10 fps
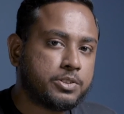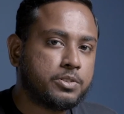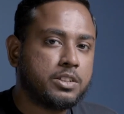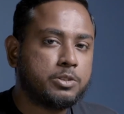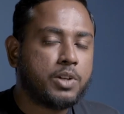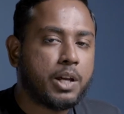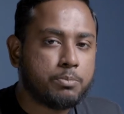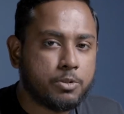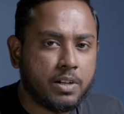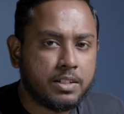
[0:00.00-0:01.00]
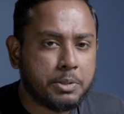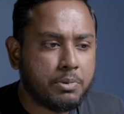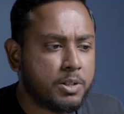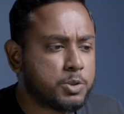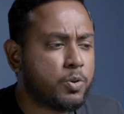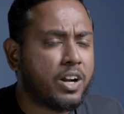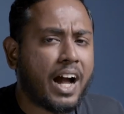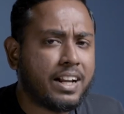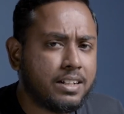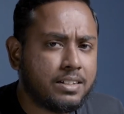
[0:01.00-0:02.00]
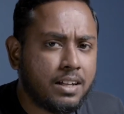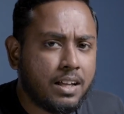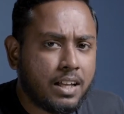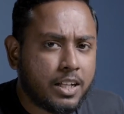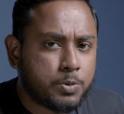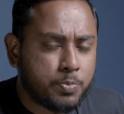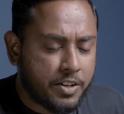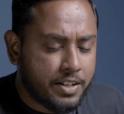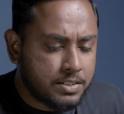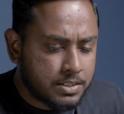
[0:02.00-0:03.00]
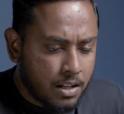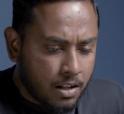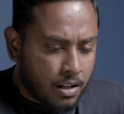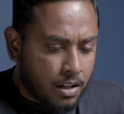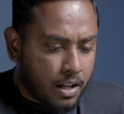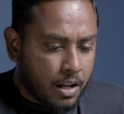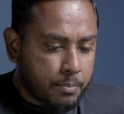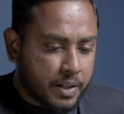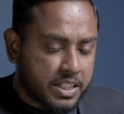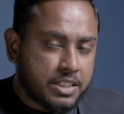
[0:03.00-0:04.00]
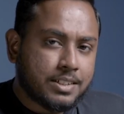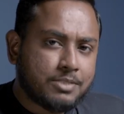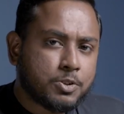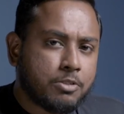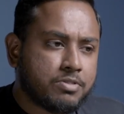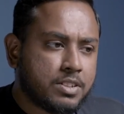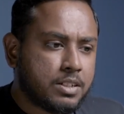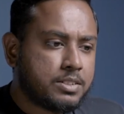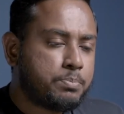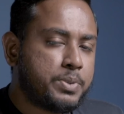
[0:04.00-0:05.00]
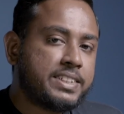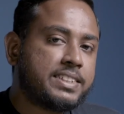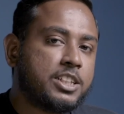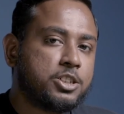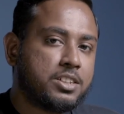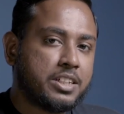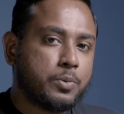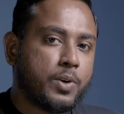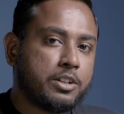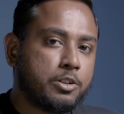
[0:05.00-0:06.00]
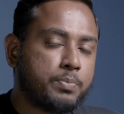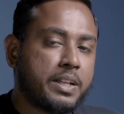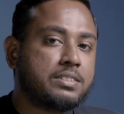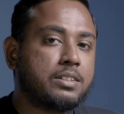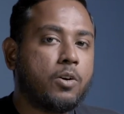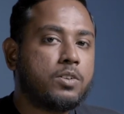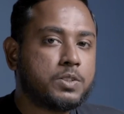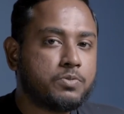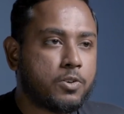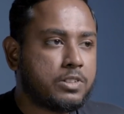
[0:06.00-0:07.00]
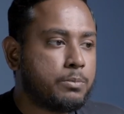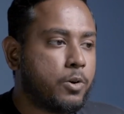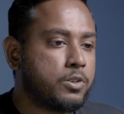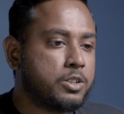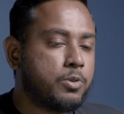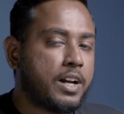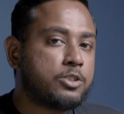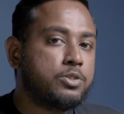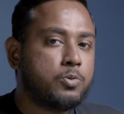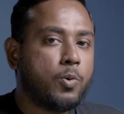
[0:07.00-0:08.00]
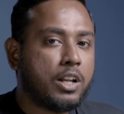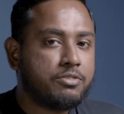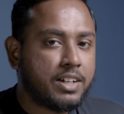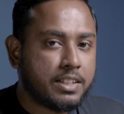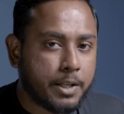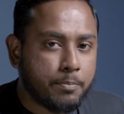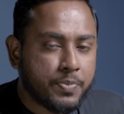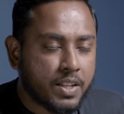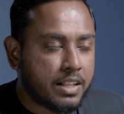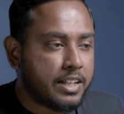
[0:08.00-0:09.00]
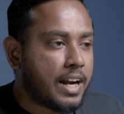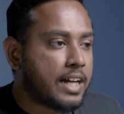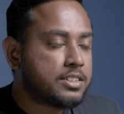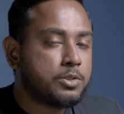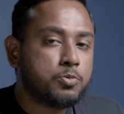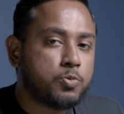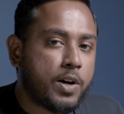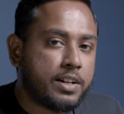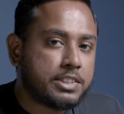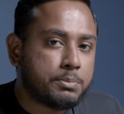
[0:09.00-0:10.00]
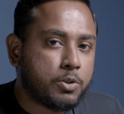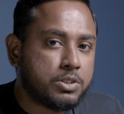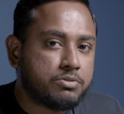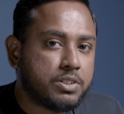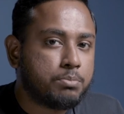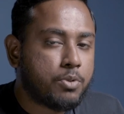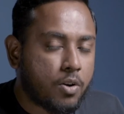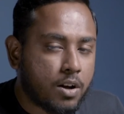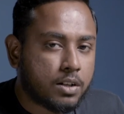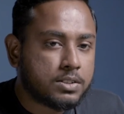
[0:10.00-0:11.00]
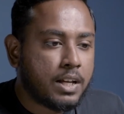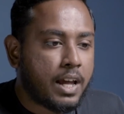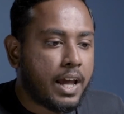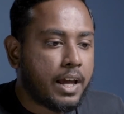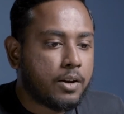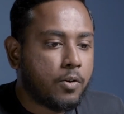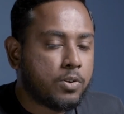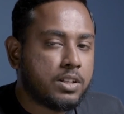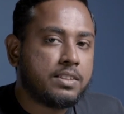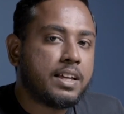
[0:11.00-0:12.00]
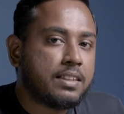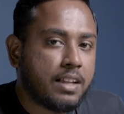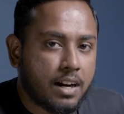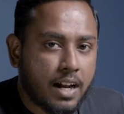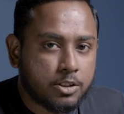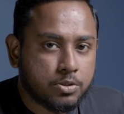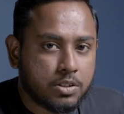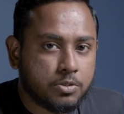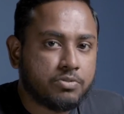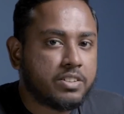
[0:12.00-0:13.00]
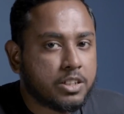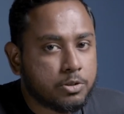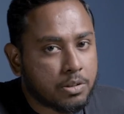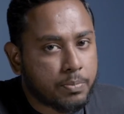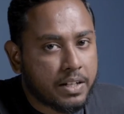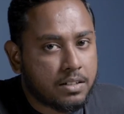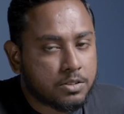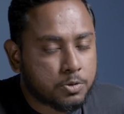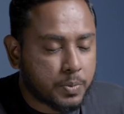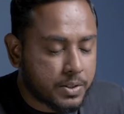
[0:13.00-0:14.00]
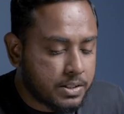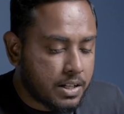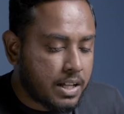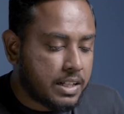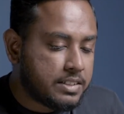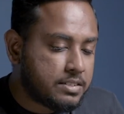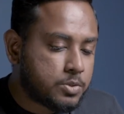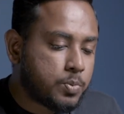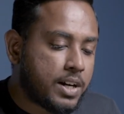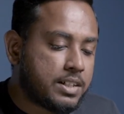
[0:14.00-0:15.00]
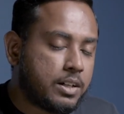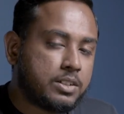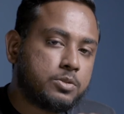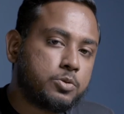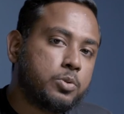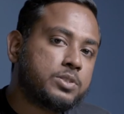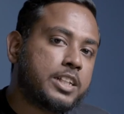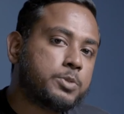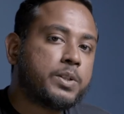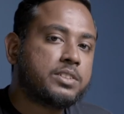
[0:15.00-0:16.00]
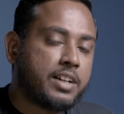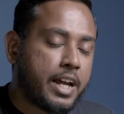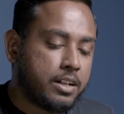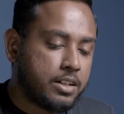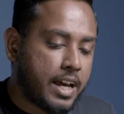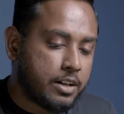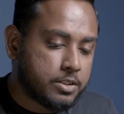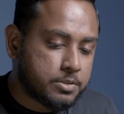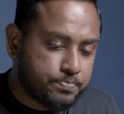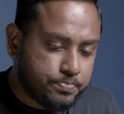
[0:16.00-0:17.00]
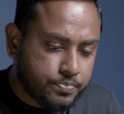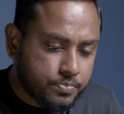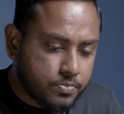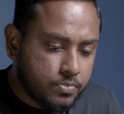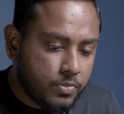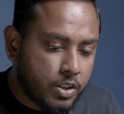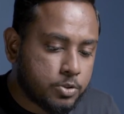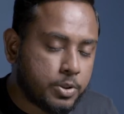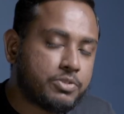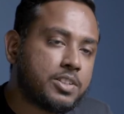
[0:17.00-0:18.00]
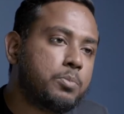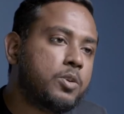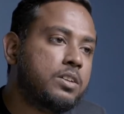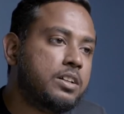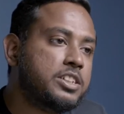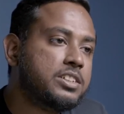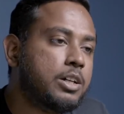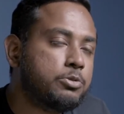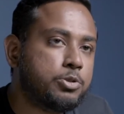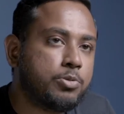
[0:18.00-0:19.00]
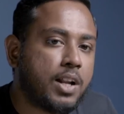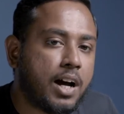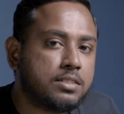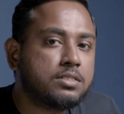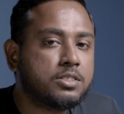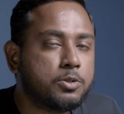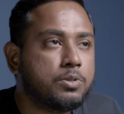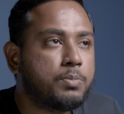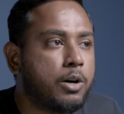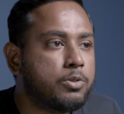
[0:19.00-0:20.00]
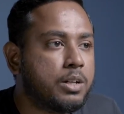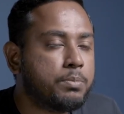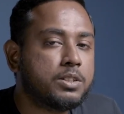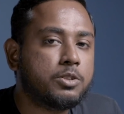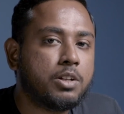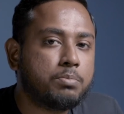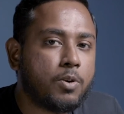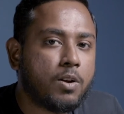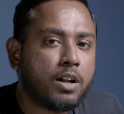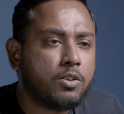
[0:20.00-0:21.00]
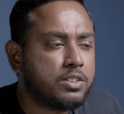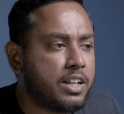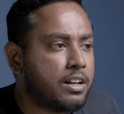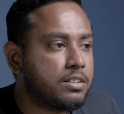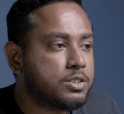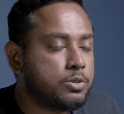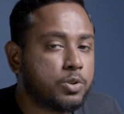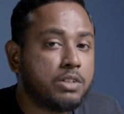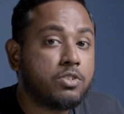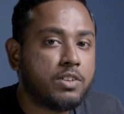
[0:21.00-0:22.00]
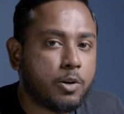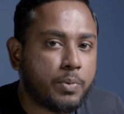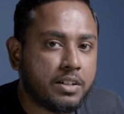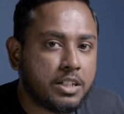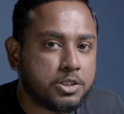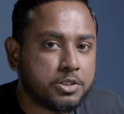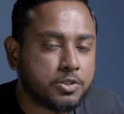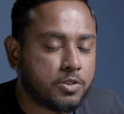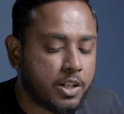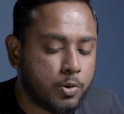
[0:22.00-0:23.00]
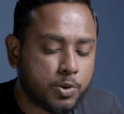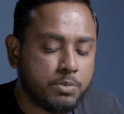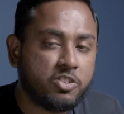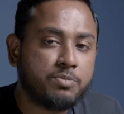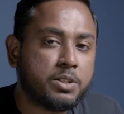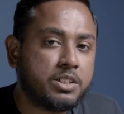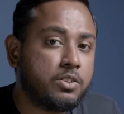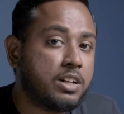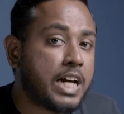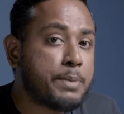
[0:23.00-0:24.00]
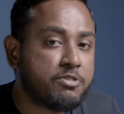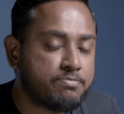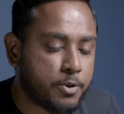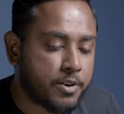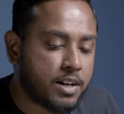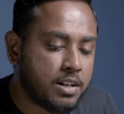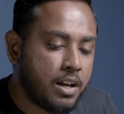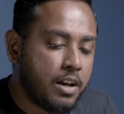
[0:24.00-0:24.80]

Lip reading: so that you can provide them a much more guided experience. But in terms of the pre-sale journey where you're placing orders for them or you are actually qualifying them, they are asking you queries about different products, and only then they are actually converting to a paid customer. This is where those aspects are handled. So if someone reaches out to you and asks you about a particular product, or they are looking for recommendations, or they're looking for a particular type of product,